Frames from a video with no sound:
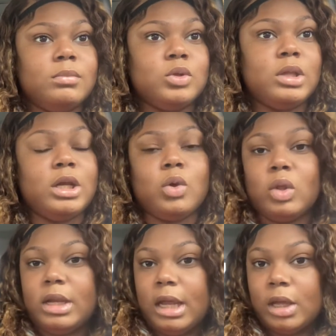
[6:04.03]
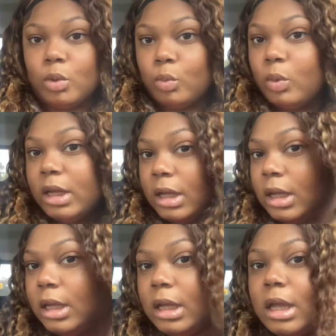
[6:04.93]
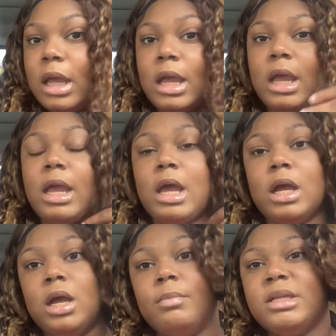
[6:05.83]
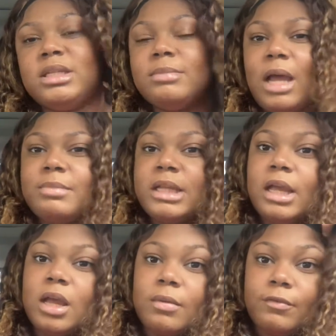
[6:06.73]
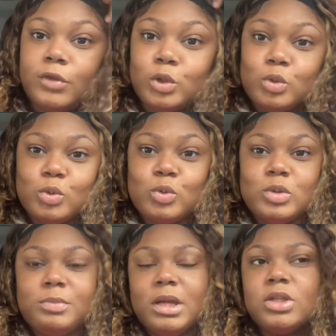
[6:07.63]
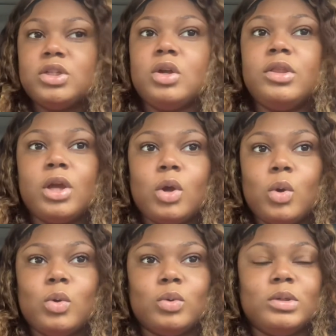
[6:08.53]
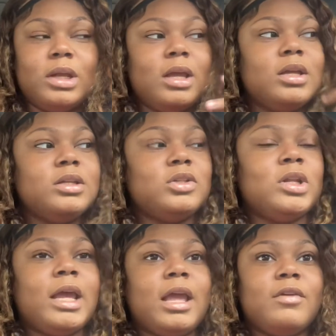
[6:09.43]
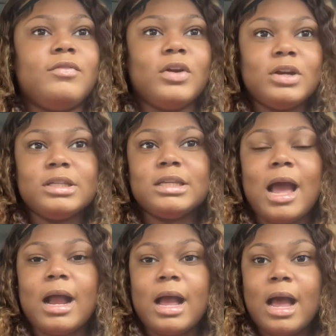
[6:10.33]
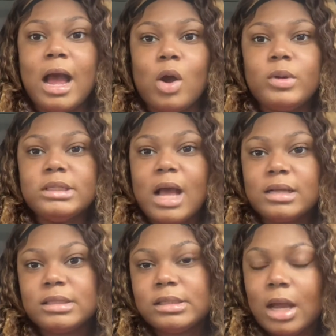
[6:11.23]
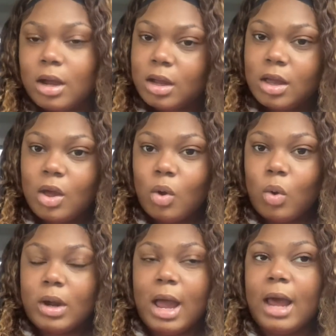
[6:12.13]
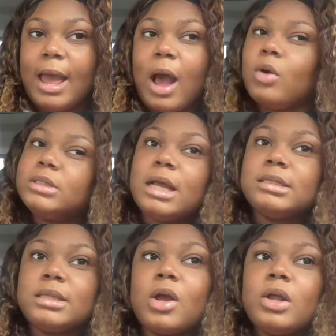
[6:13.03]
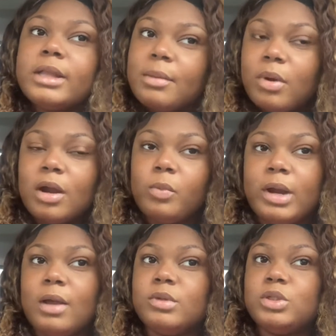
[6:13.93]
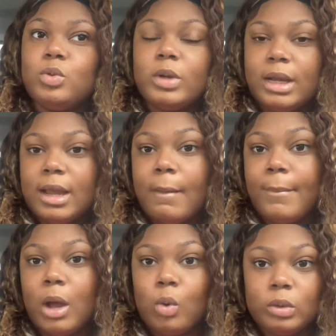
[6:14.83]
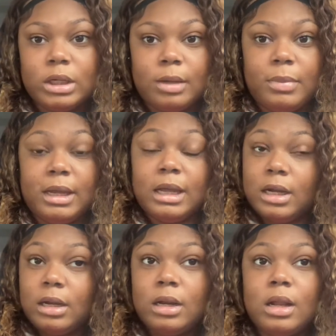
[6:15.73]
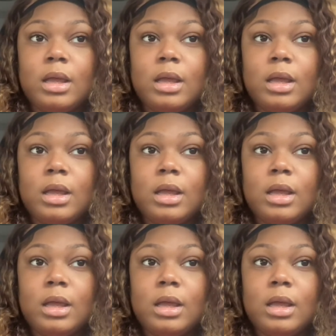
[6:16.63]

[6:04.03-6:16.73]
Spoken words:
Do they know the day of the week? And sometimes they get confused because, you know, they're old. So like at first I always got stuck on that part when I was doing it on my own in the beginning.